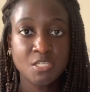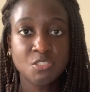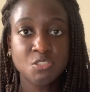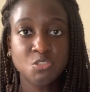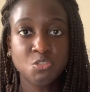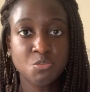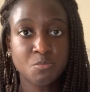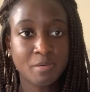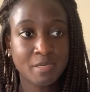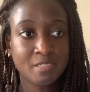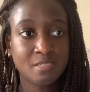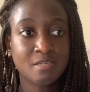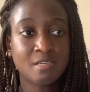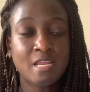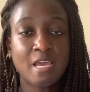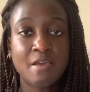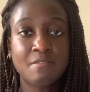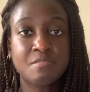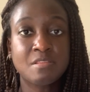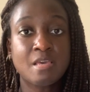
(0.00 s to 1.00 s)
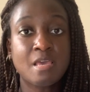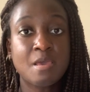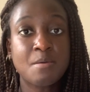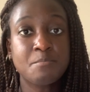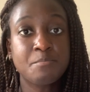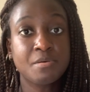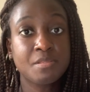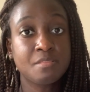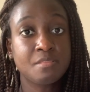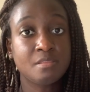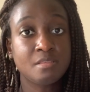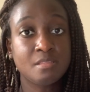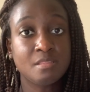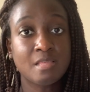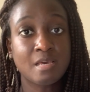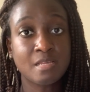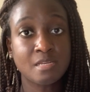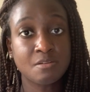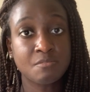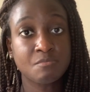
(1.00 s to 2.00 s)
you might not have the empathy
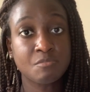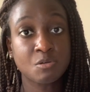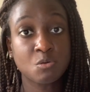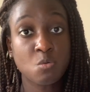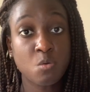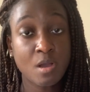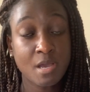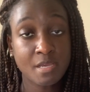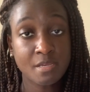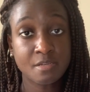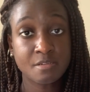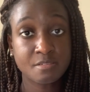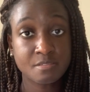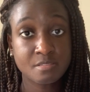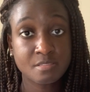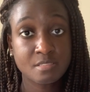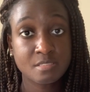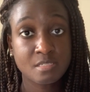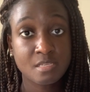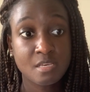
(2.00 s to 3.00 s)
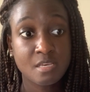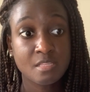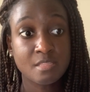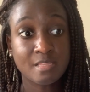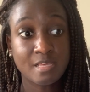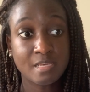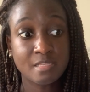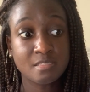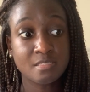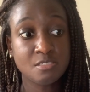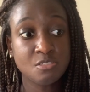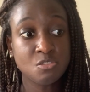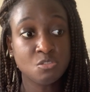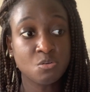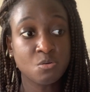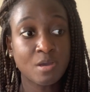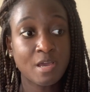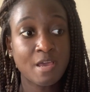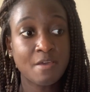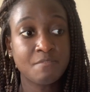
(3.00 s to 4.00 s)
that it requires, that, you
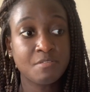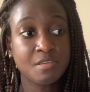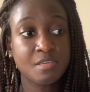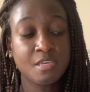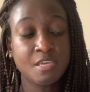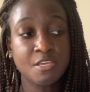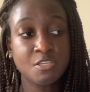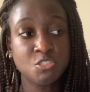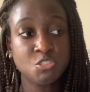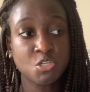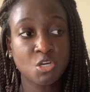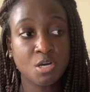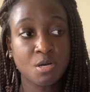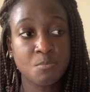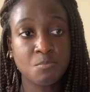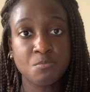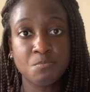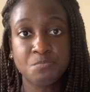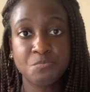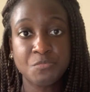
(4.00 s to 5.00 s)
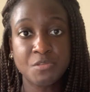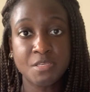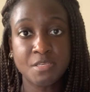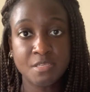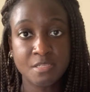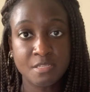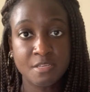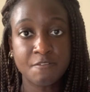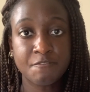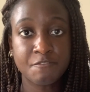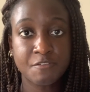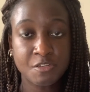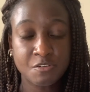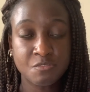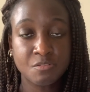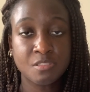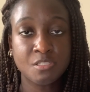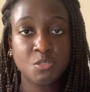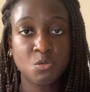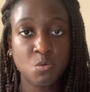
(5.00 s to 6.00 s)
know, having a job in a
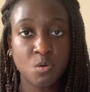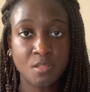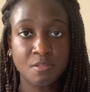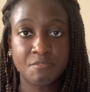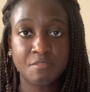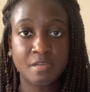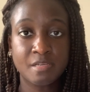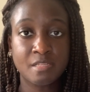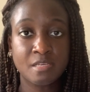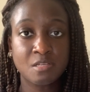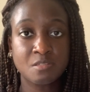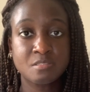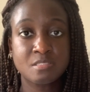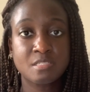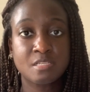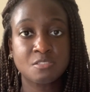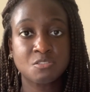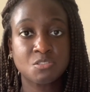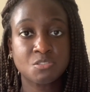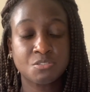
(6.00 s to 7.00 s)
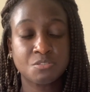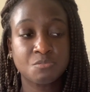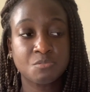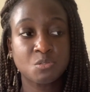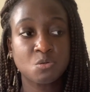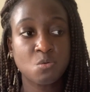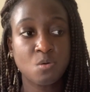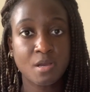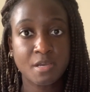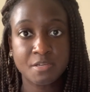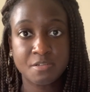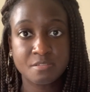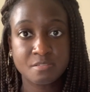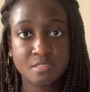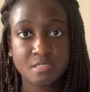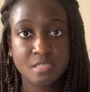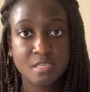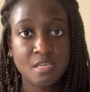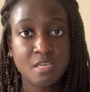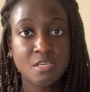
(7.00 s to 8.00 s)
federally qualified health center
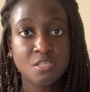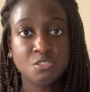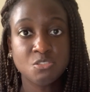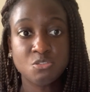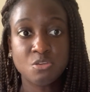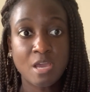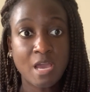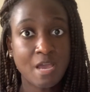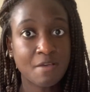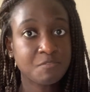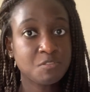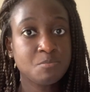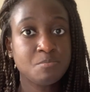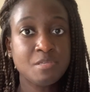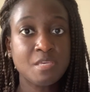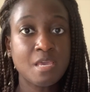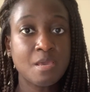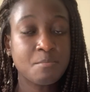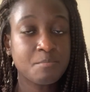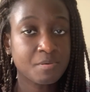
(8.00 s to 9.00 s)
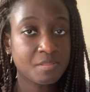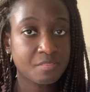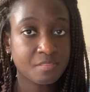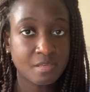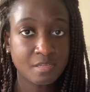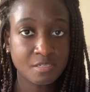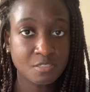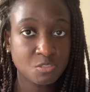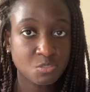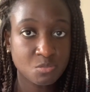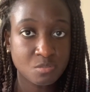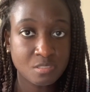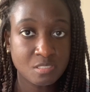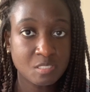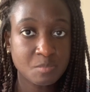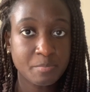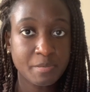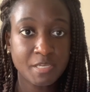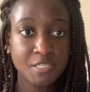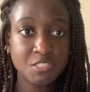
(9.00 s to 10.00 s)
requires. You have to be empathetic to
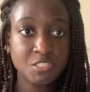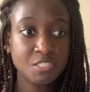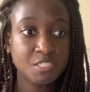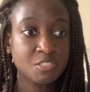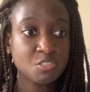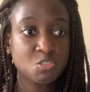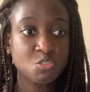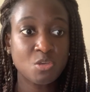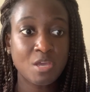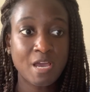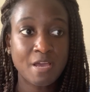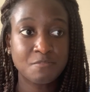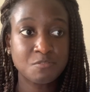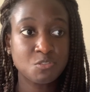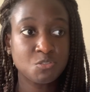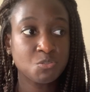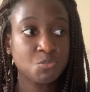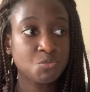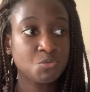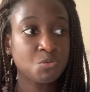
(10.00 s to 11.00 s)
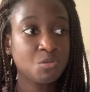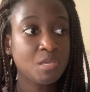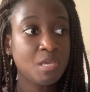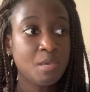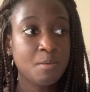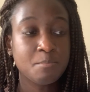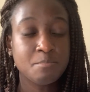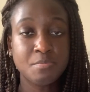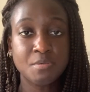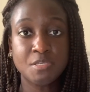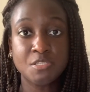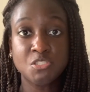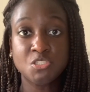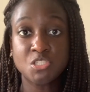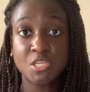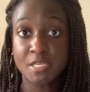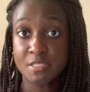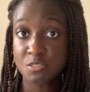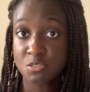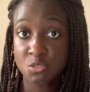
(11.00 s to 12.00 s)
these patients. You have to be
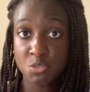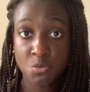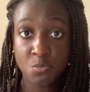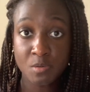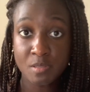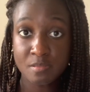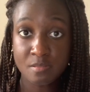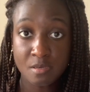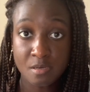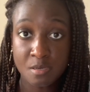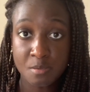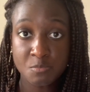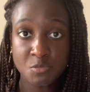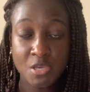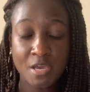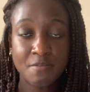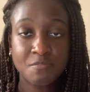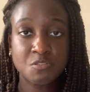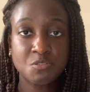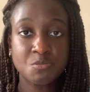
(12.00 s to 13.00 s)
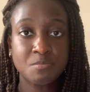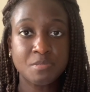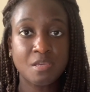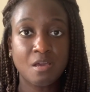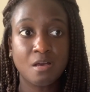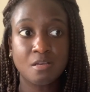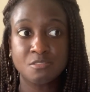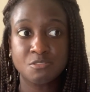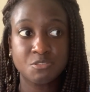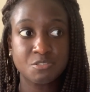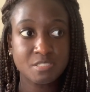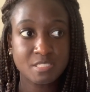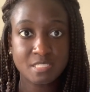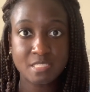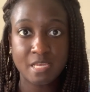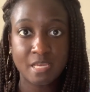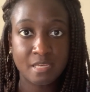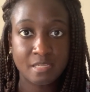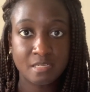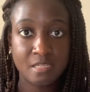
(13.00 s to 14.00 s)
gentle with them. You have to be
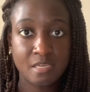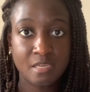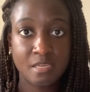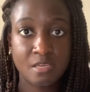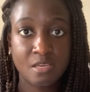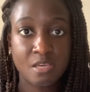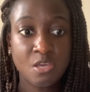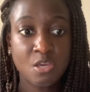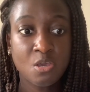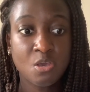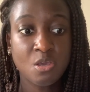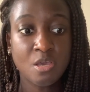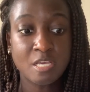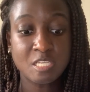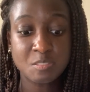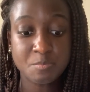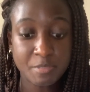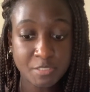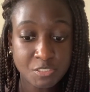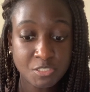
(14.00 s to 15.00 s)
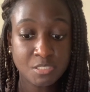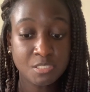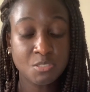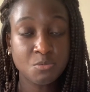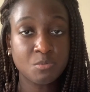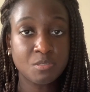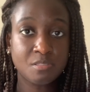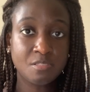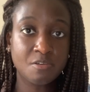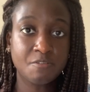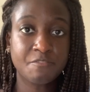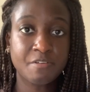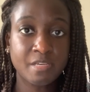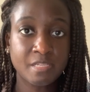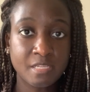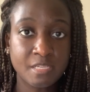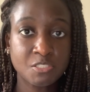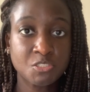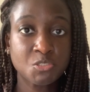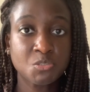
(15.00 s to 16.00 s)
understanding, especially with their
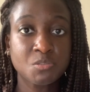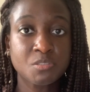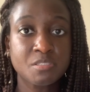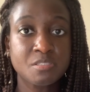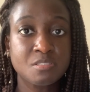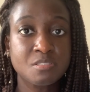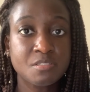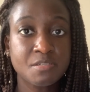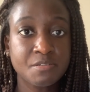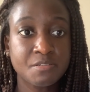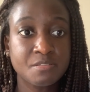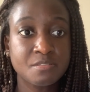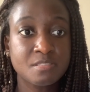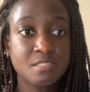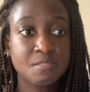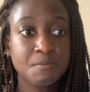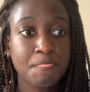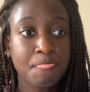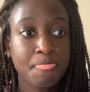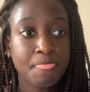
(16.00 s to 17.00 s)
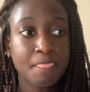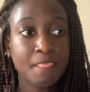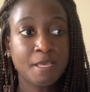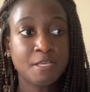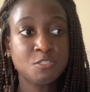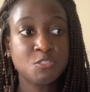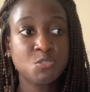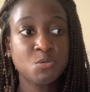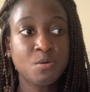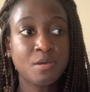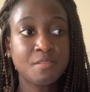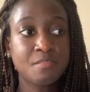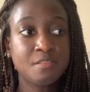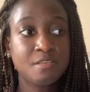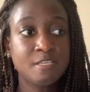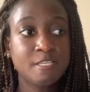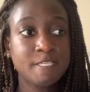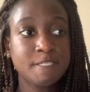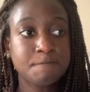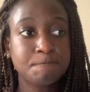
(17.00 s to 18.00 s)
financial concerns. And so I
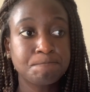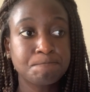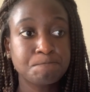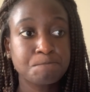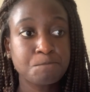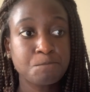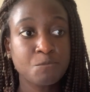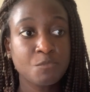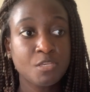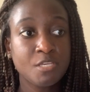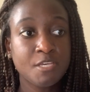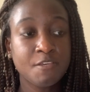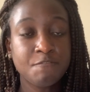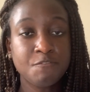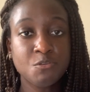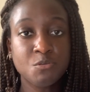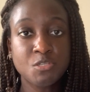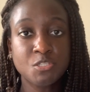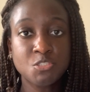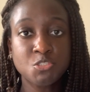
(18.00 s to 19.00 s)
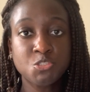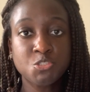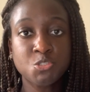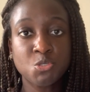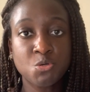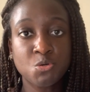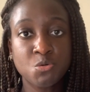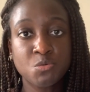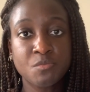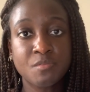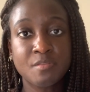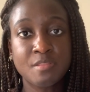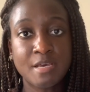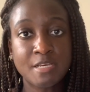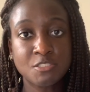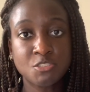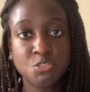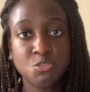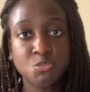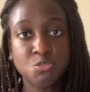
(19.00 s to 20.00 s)
think if you can show
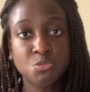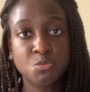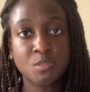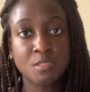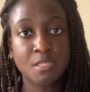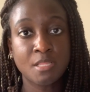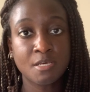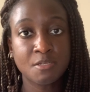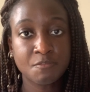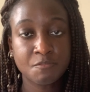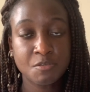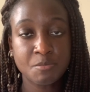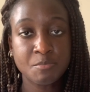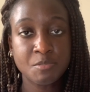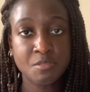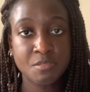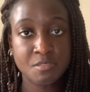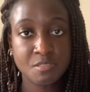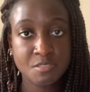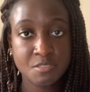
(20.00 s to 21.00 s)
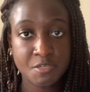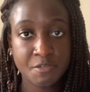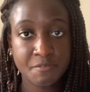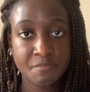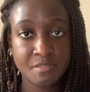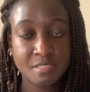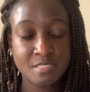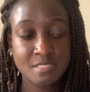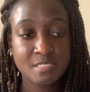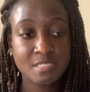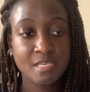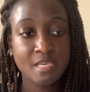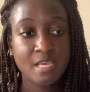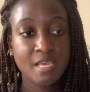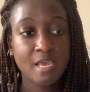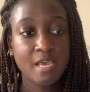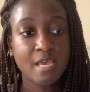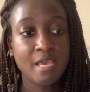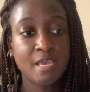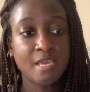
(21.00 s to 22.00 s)
that you do a lot of community service,
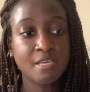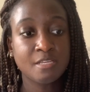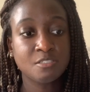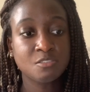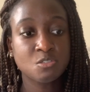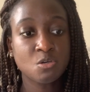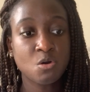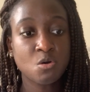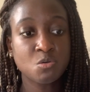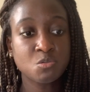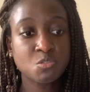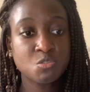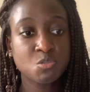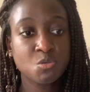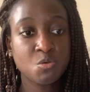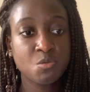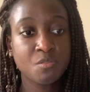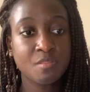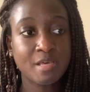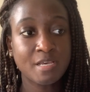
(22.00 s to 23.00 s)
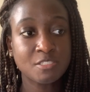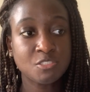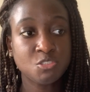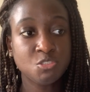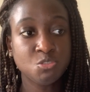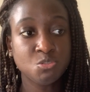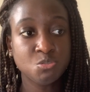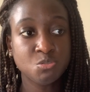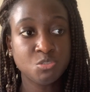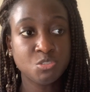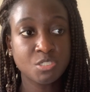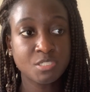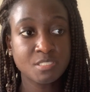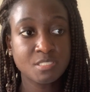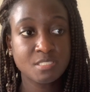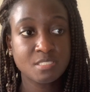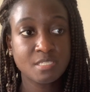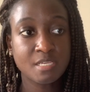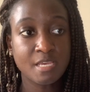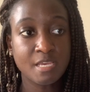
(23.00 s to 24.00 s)
and also that you
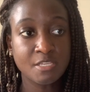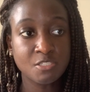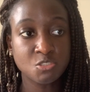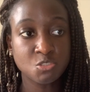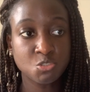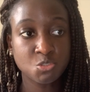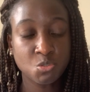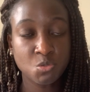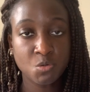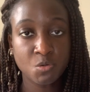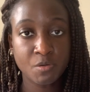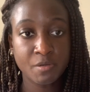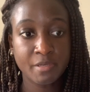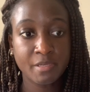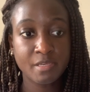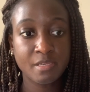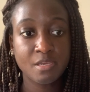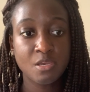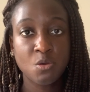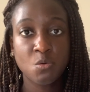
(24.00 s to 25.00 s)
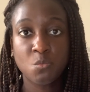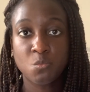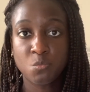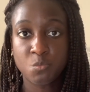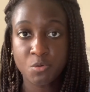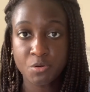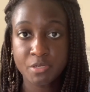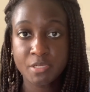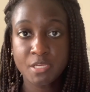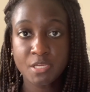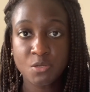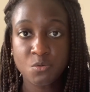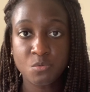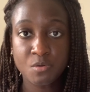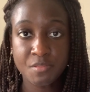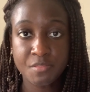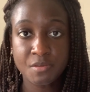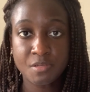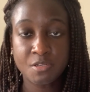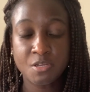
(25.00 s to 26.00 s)
just enjoy working
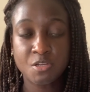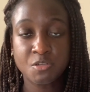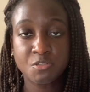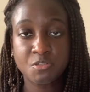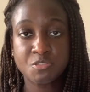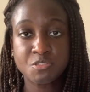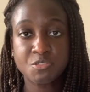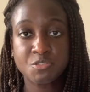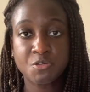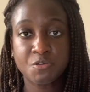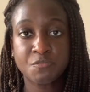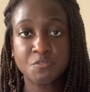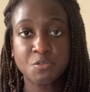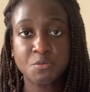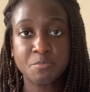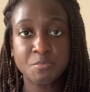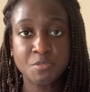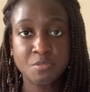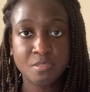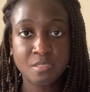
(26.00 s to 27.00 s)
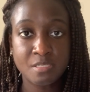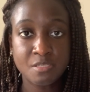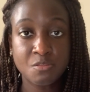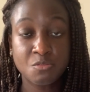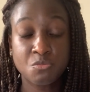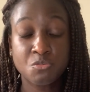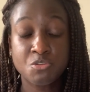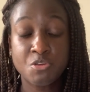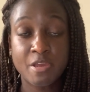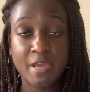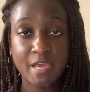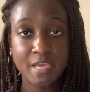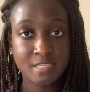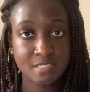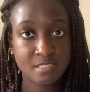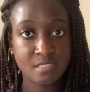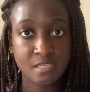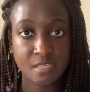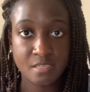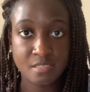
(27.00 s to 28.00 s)
with an underserved community through your
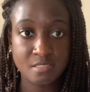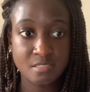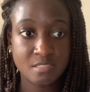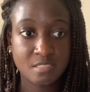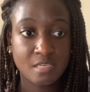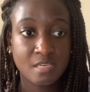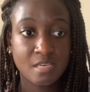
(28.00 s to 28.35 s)
essays,